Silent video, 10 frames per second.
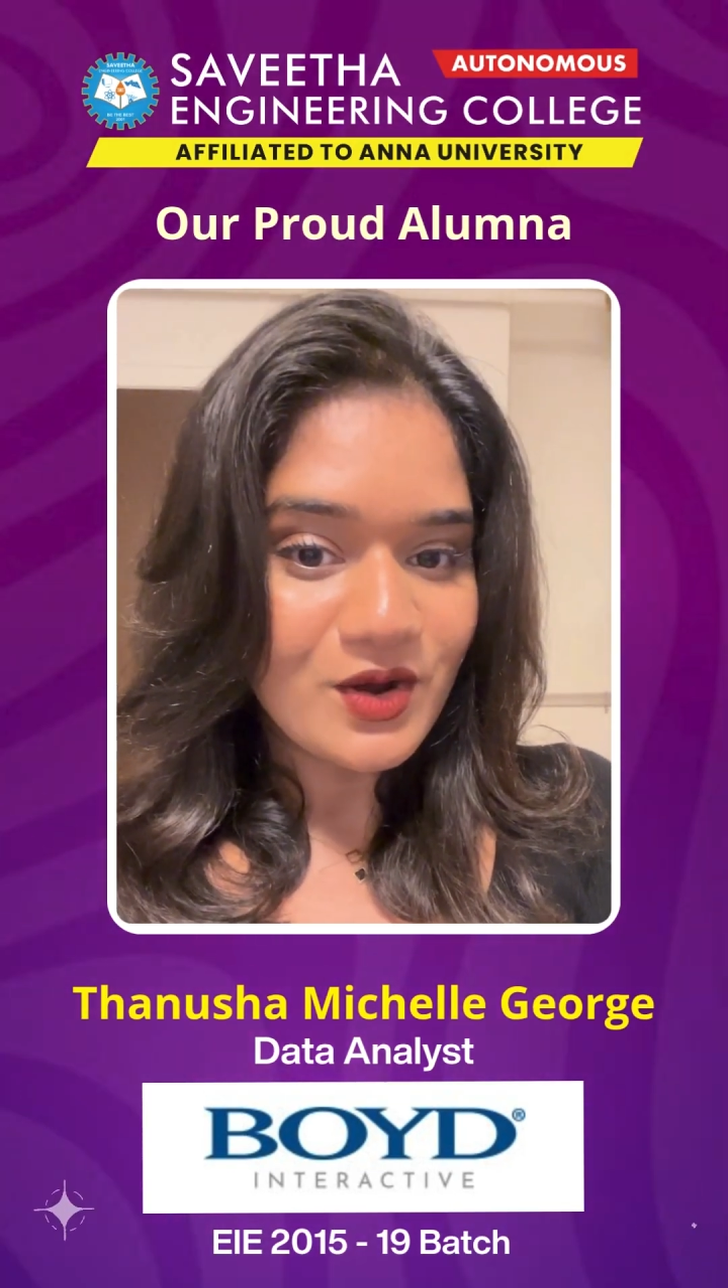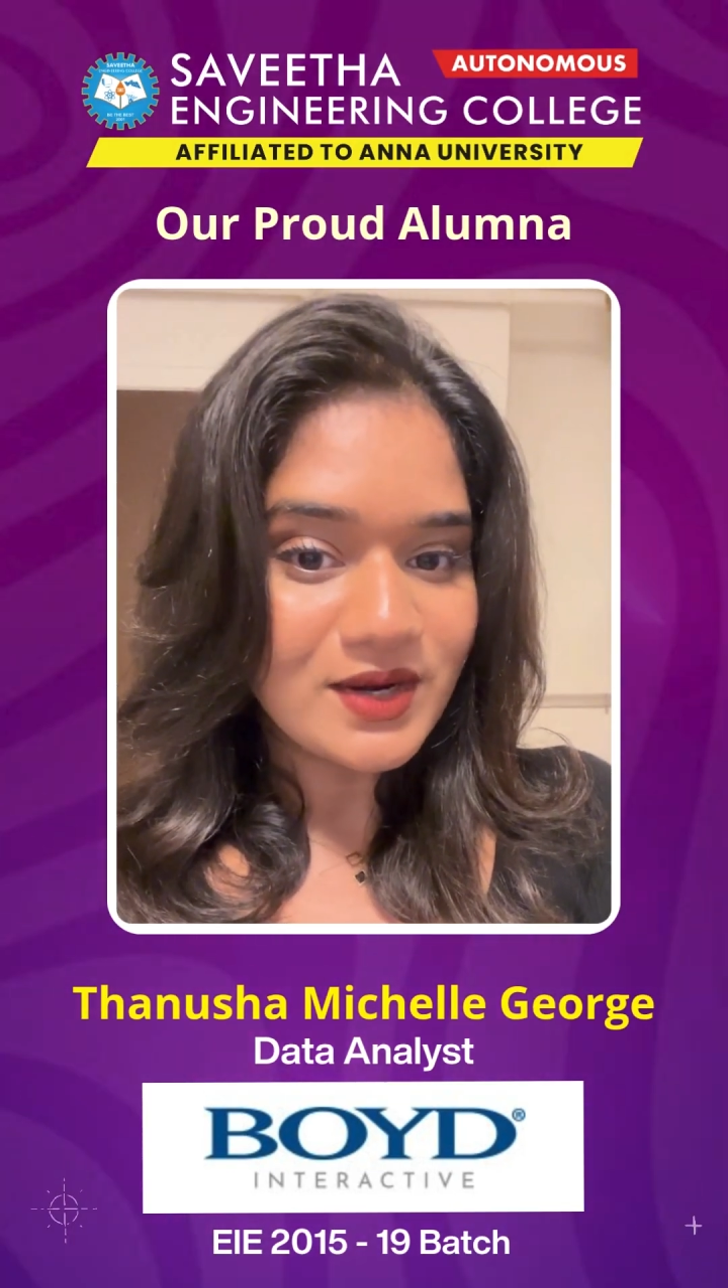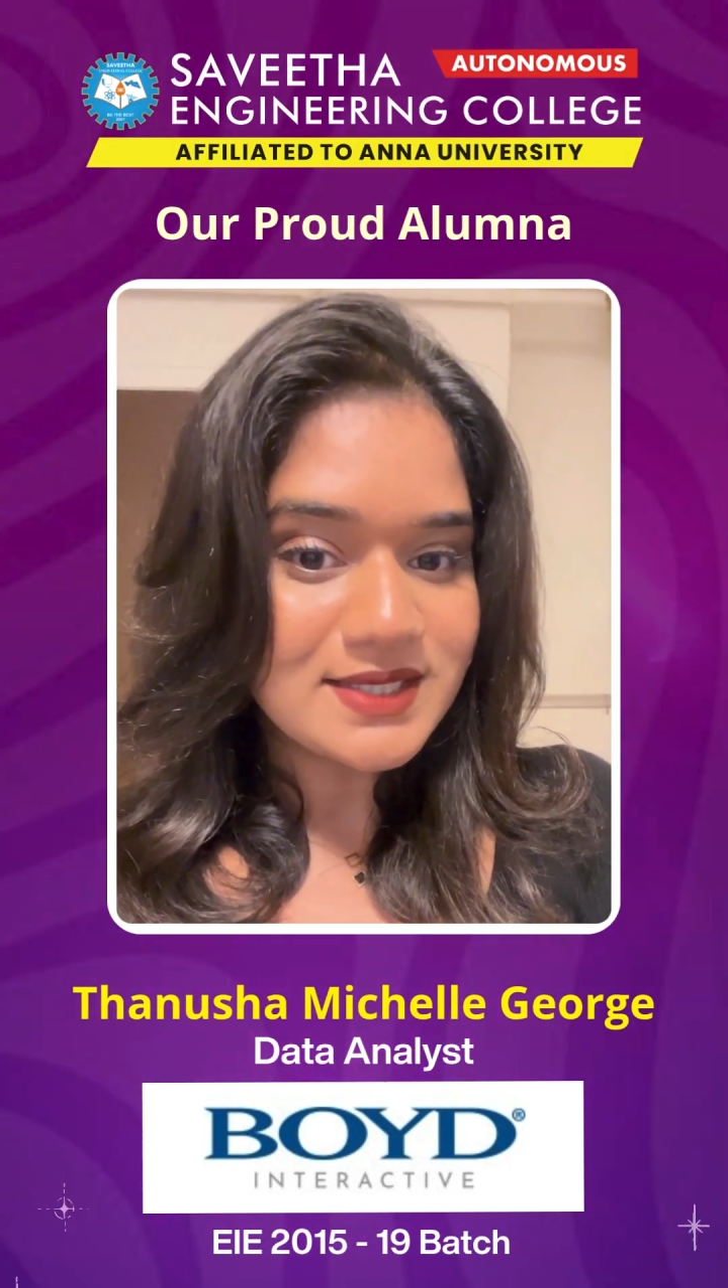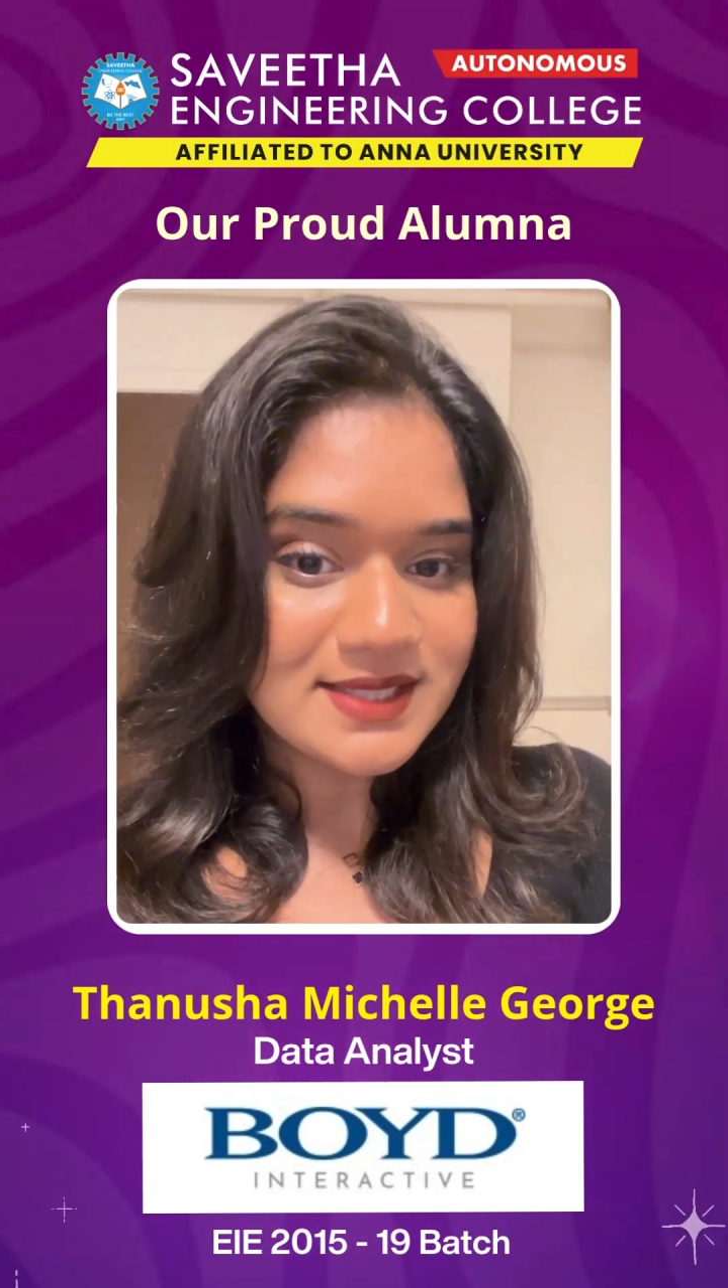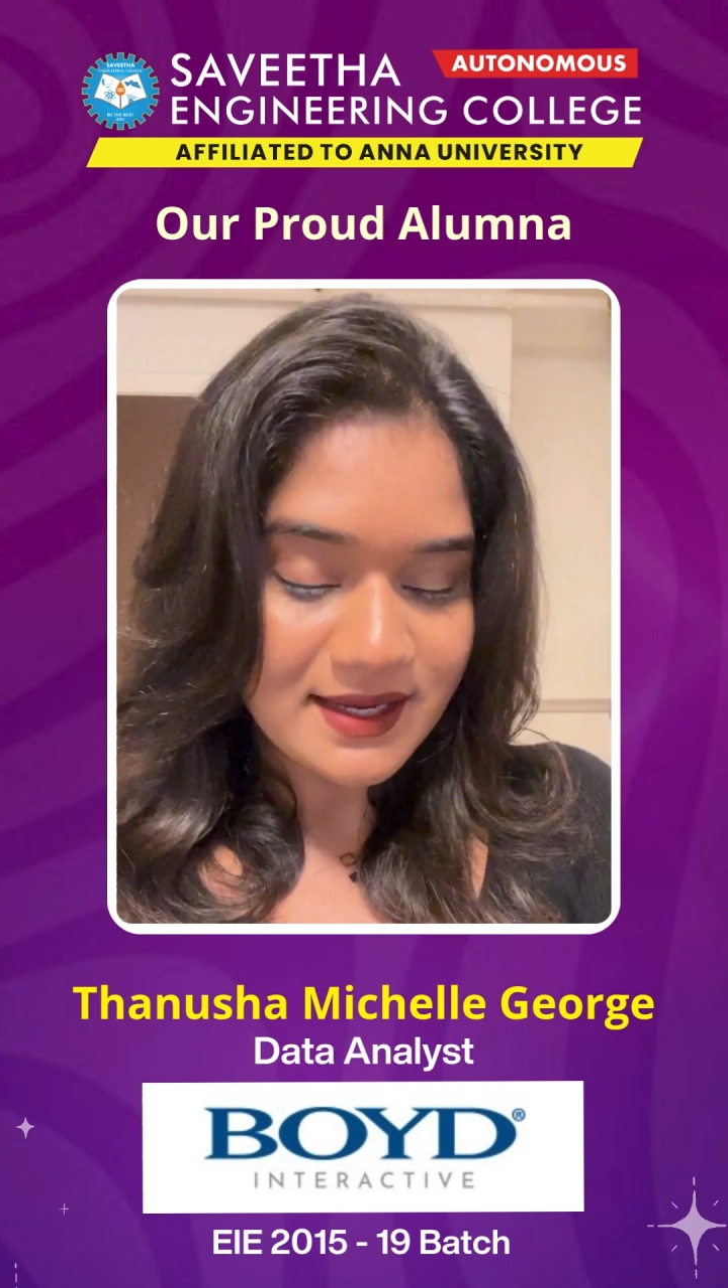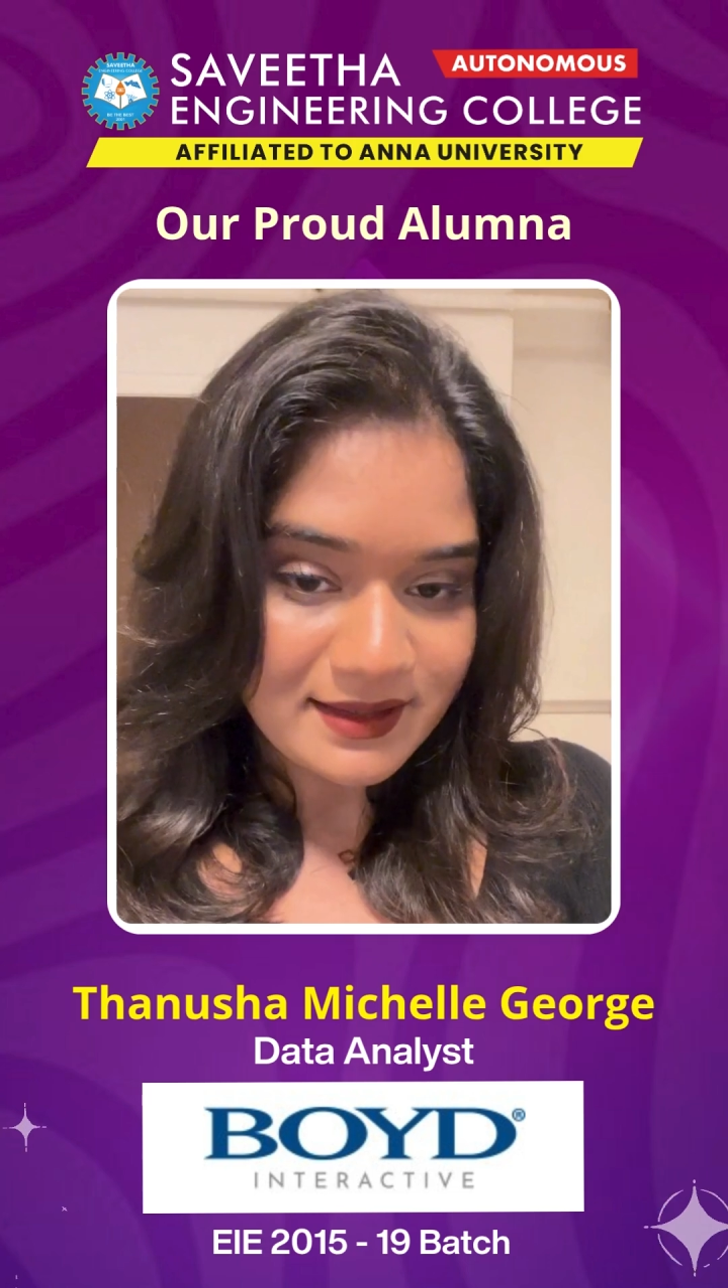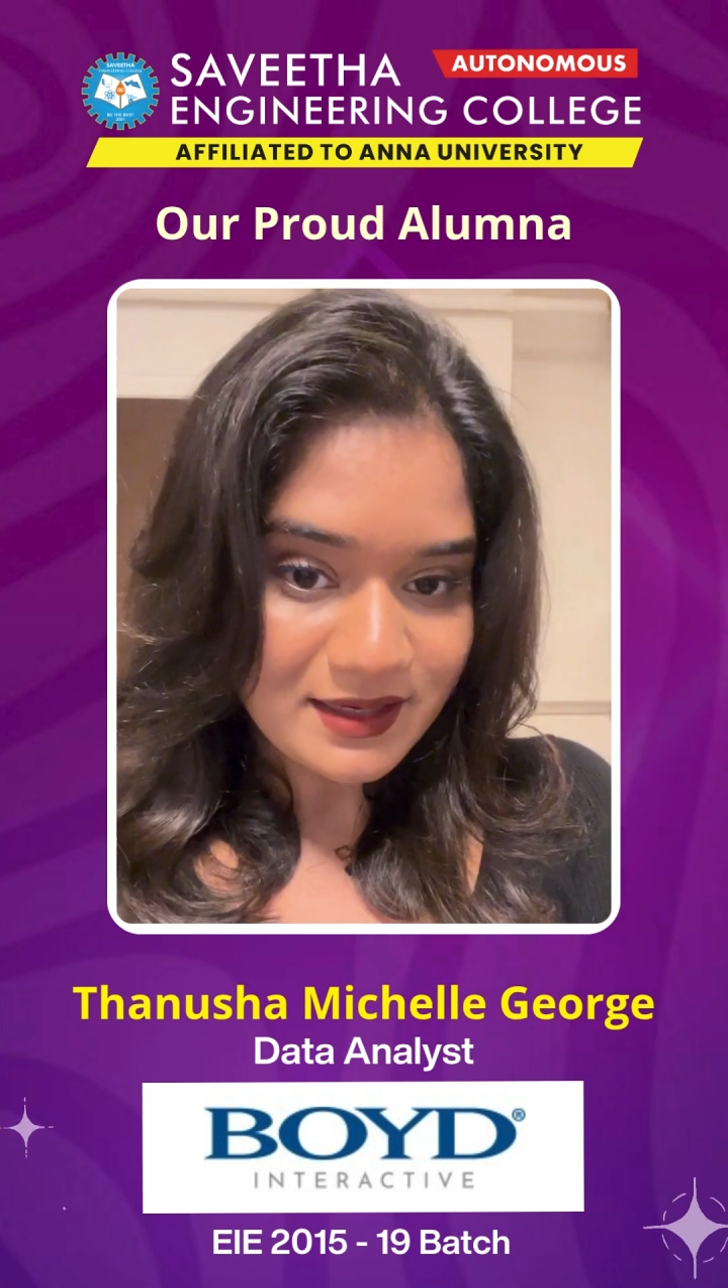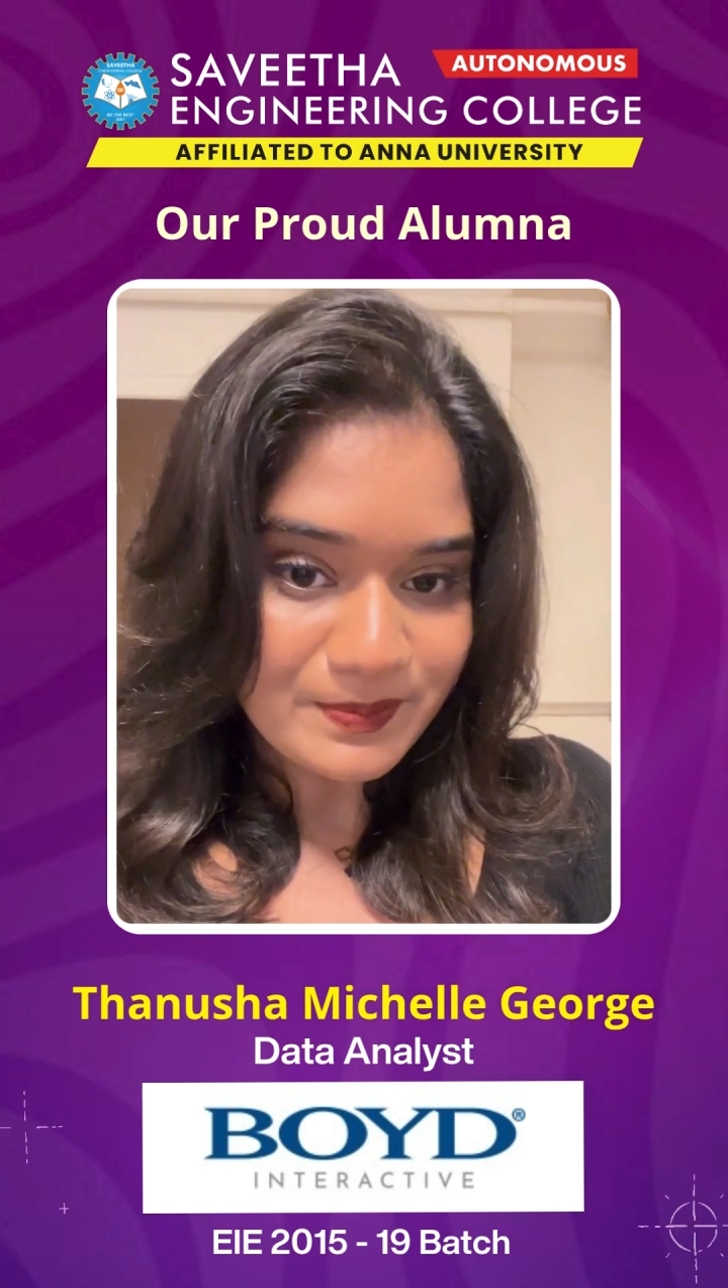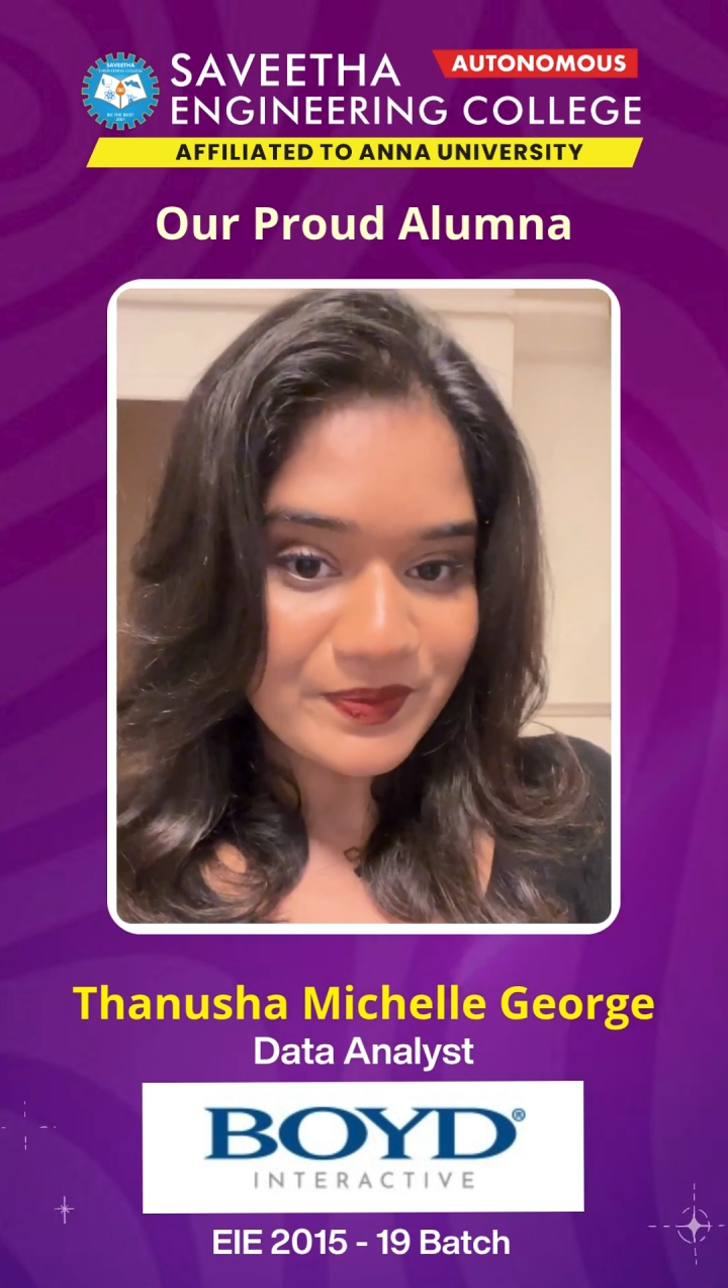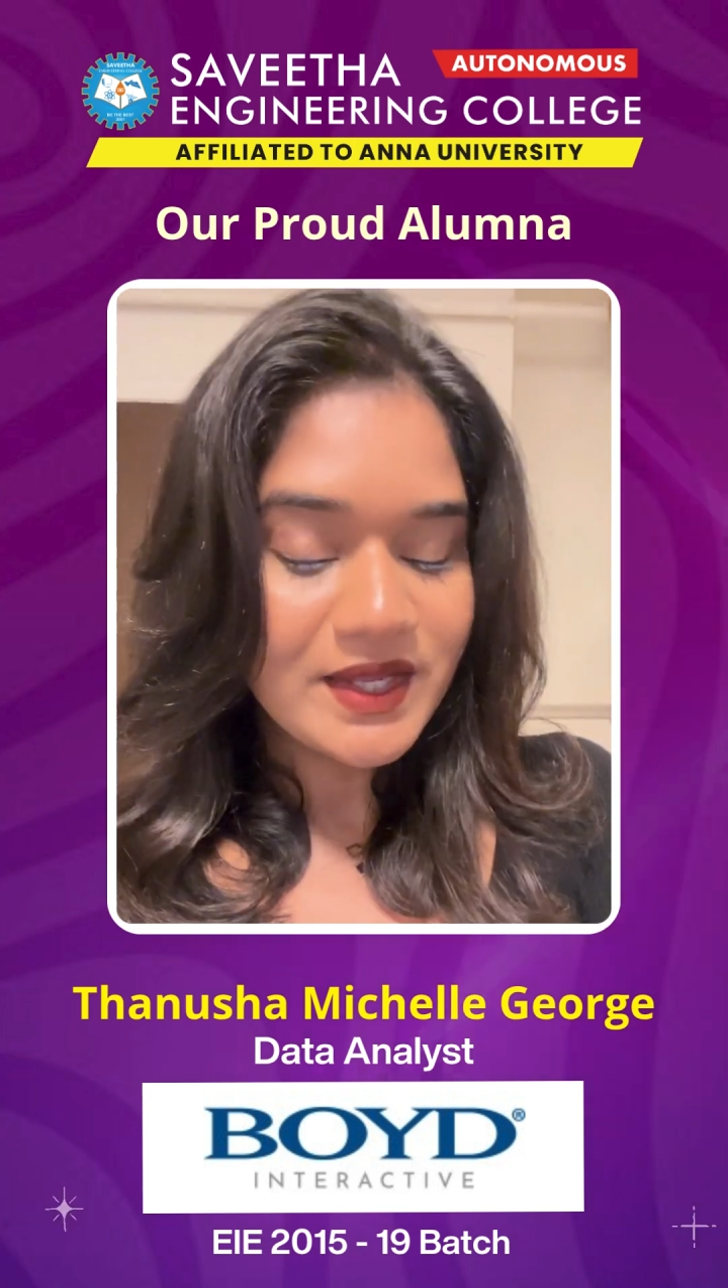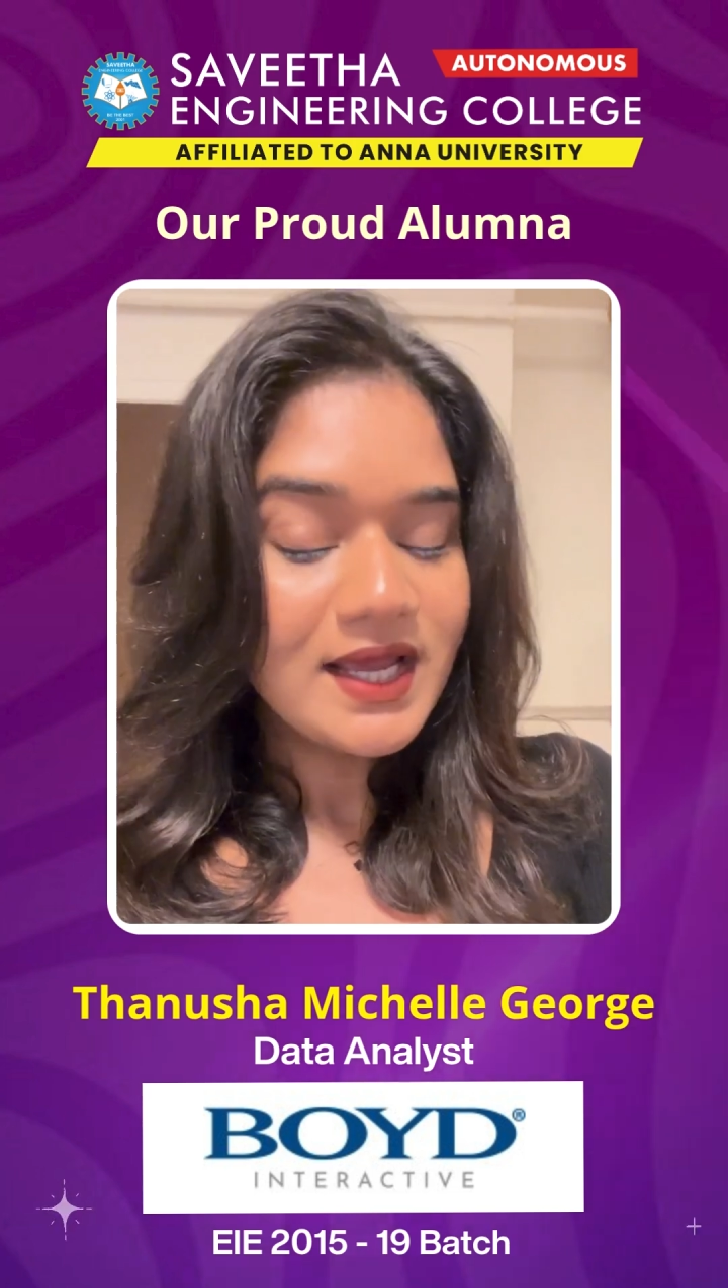College, Thandalam.